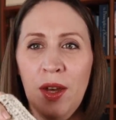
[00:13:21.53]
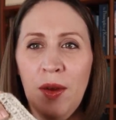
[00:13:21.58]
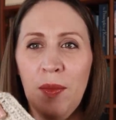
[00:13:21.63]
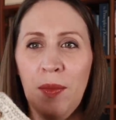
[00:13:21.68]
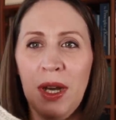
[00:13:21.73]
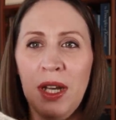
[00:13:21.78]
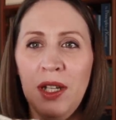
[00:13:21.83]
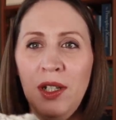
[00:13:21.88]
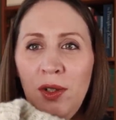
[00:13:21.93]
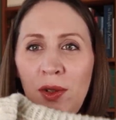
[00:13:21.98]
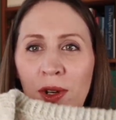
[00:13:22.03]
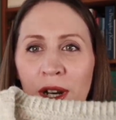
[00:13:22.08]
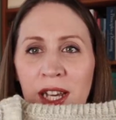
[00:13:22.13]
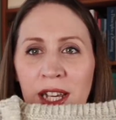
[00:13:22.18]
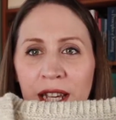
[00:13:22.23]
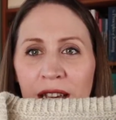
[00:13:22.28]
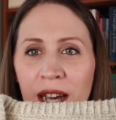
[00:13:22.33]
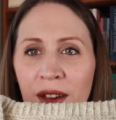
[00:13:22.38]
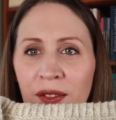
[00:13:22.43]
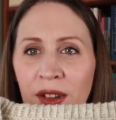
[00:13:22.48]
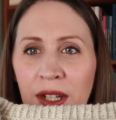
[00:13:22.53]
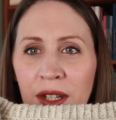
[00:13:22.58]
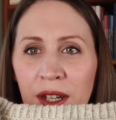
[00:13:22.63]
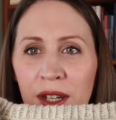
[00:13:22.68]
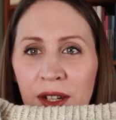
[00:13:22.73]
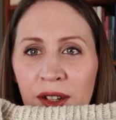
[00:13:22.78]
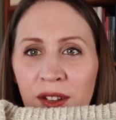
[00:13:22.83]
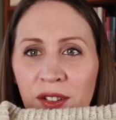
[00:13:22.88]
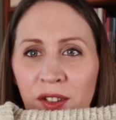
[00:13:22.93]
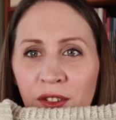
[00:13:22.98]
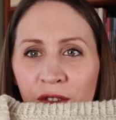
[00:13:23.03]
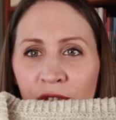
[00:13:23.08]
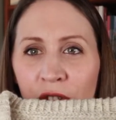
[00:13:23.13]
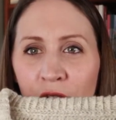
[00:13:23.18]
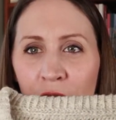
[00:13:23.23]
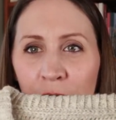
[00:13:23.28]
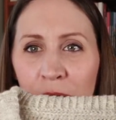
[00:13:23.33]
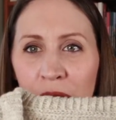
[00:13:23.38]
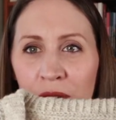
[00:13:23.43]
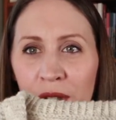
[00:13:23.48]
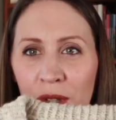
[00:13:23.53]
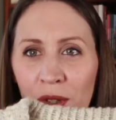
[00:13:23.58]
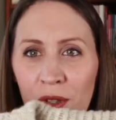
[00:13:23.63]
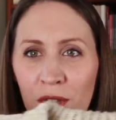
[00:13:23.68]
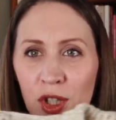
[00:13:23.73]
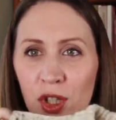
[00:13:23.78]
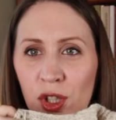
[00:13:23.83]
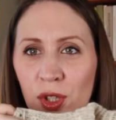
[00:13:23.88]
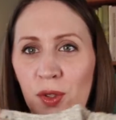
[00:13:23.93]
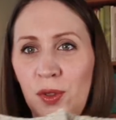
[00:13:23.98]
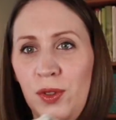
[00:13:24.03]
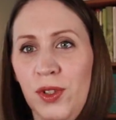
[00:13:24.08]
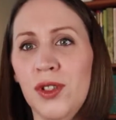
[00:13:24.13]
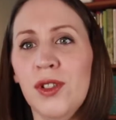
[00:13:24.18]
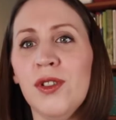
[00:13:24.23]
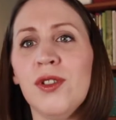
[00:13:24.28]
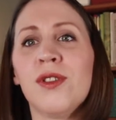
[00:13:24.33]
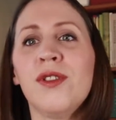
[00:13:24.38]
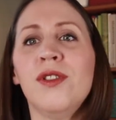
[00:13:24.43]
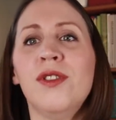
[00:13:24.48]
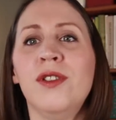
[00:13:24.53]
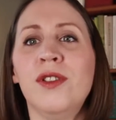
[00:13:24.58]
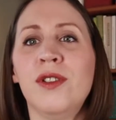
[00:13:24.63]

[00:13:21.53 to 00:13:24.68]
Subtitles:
But I do like having the firmness on the shoulders.